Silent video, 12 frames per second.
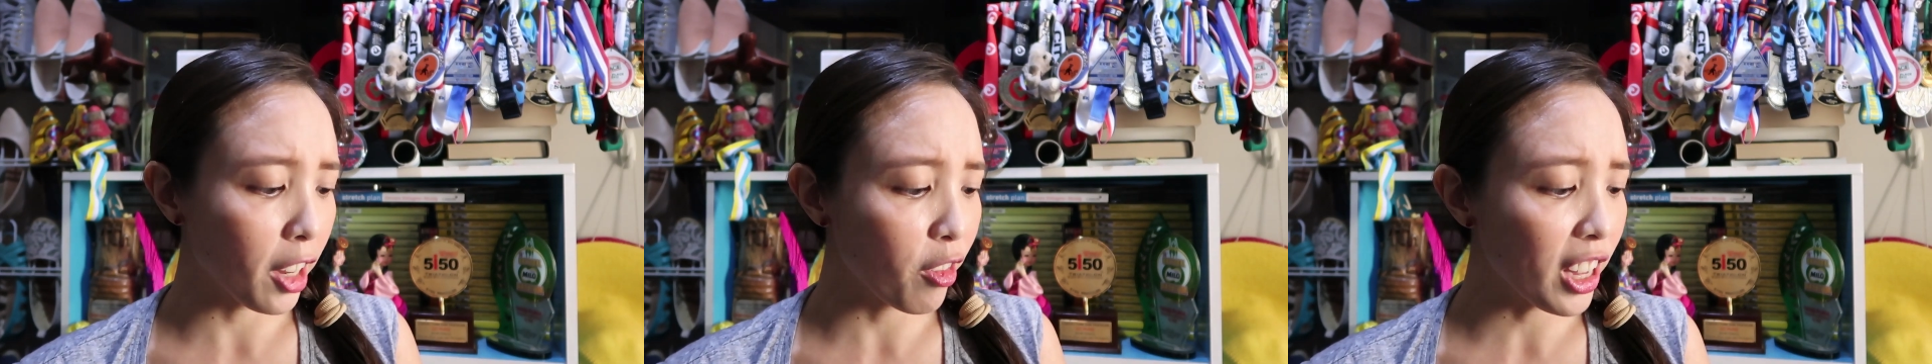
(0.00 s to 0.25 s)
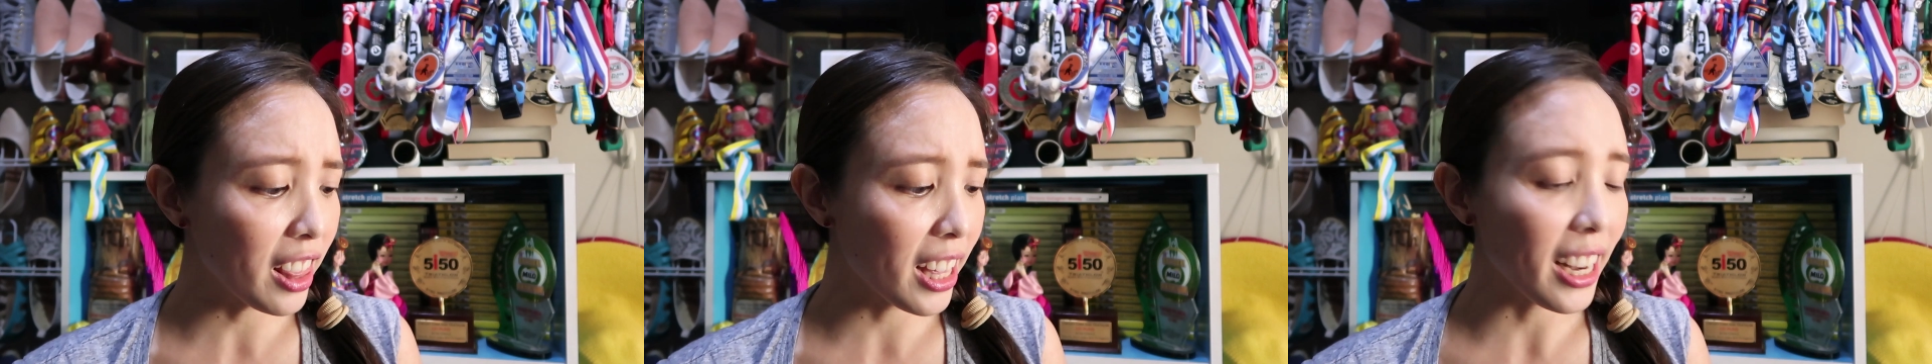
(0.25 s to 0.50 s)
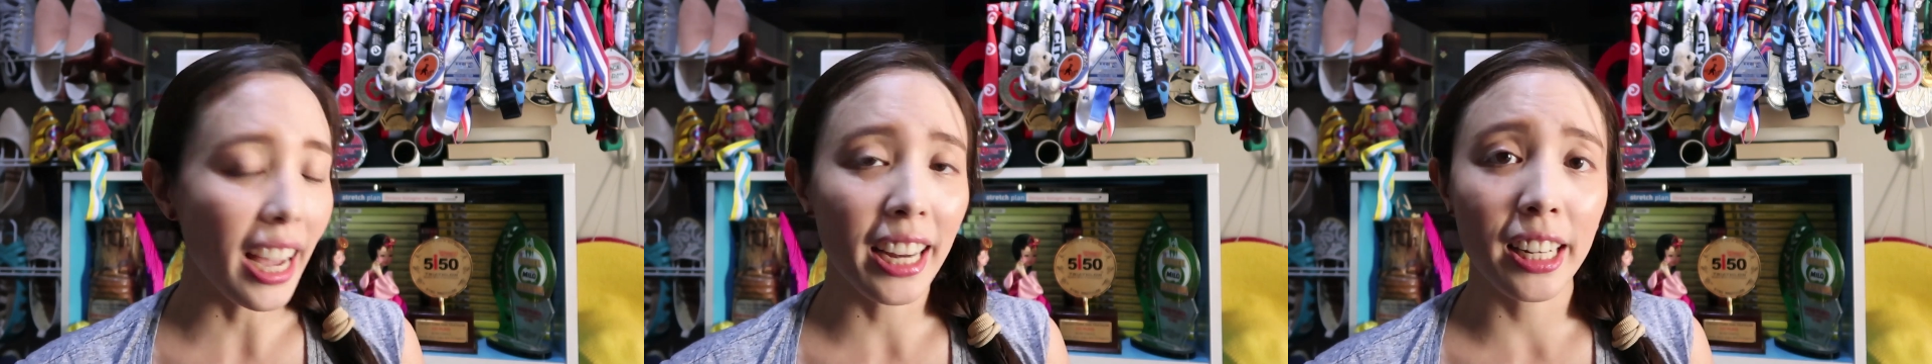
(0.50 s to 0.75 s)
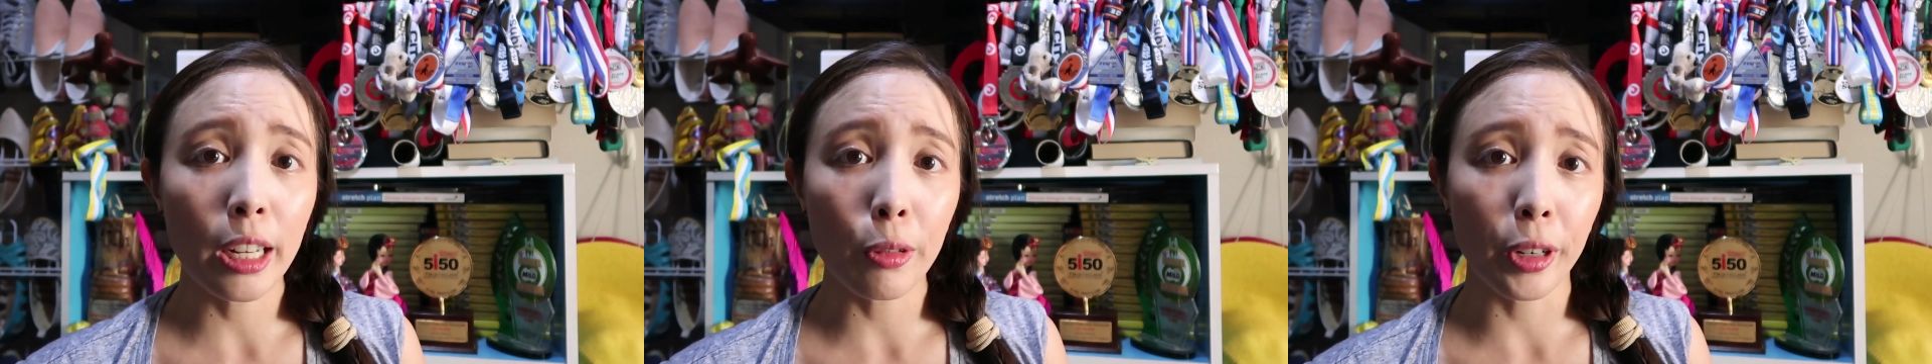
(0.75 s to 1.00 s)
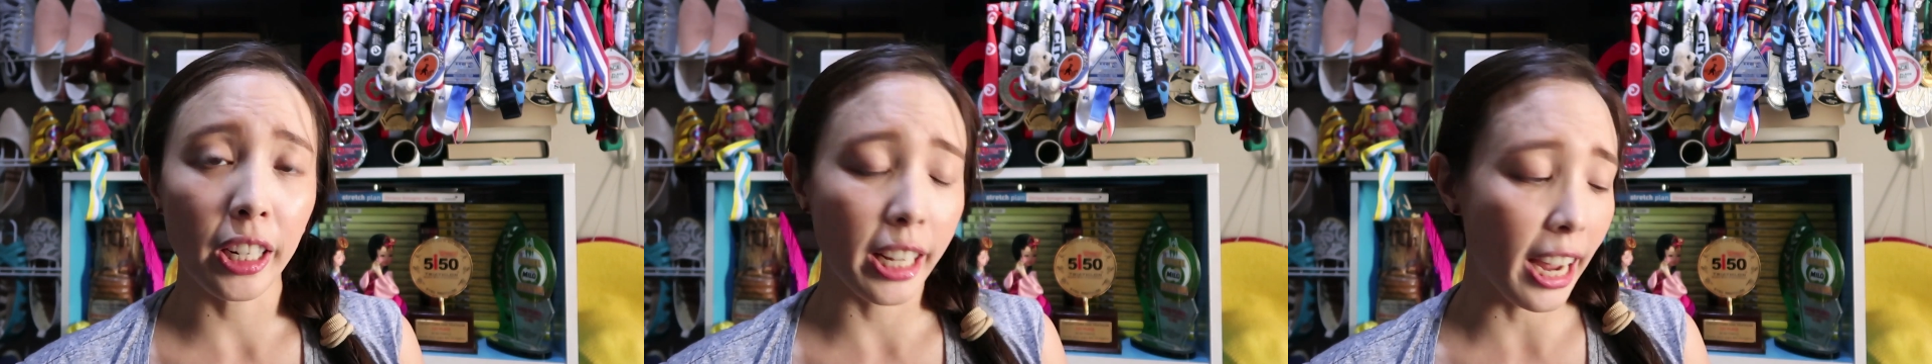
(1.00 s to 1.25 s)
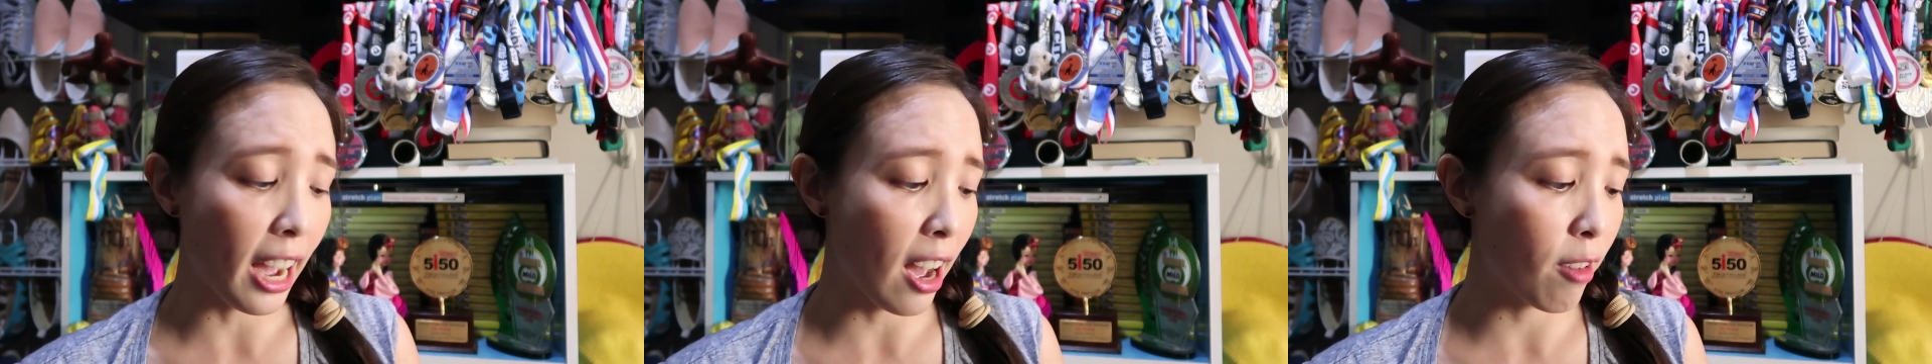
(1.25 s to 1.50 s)
given that I didn't
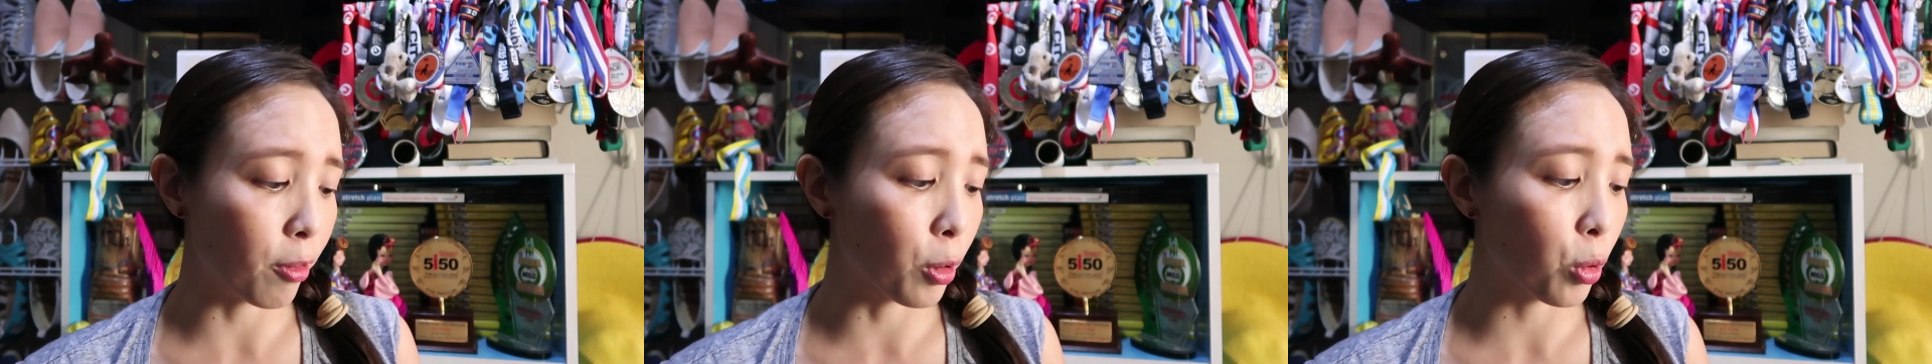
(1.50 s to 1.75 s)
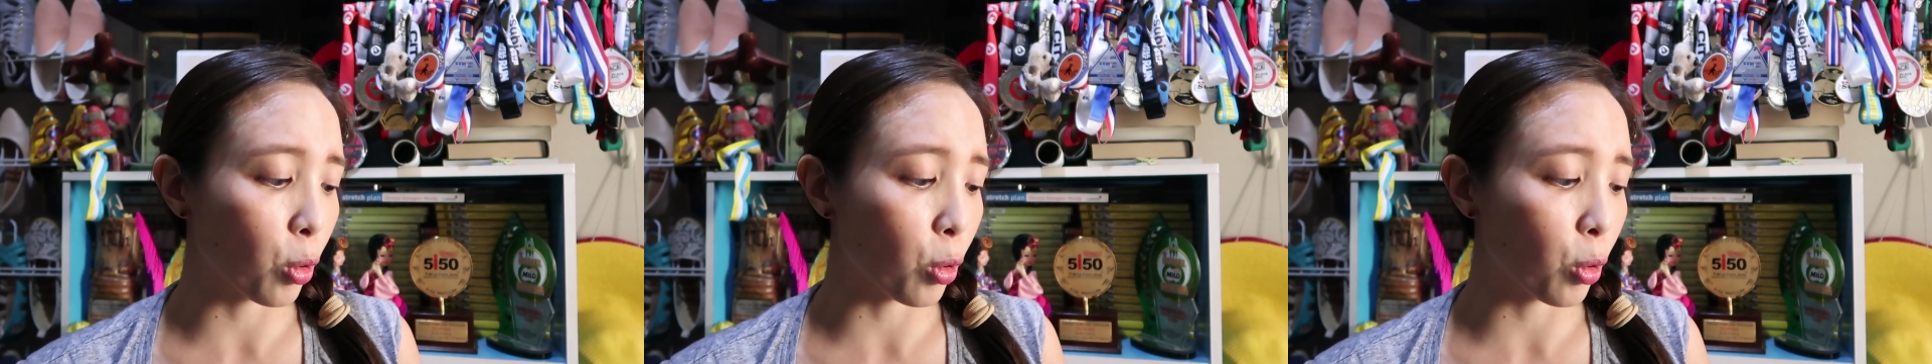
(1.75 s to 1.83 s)
really have